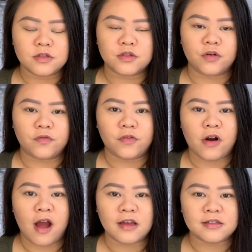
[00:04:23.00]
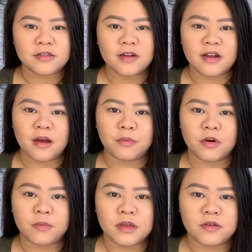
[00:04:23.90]
So for eyes today, I'm
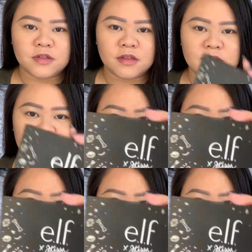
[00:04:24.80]
going to be using this